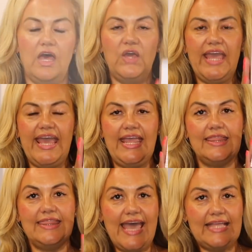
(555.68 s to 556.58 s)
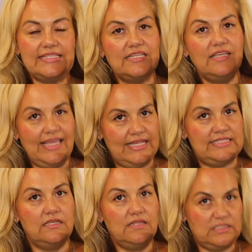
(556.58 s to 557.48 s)
Okay, that
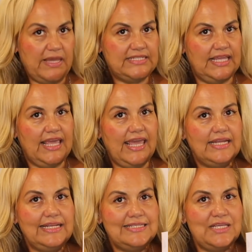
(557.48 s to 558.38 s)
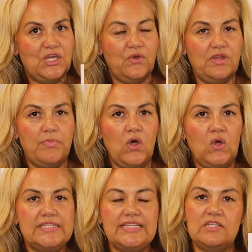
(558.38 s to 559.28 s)
is the Space NK Clean Decoded box.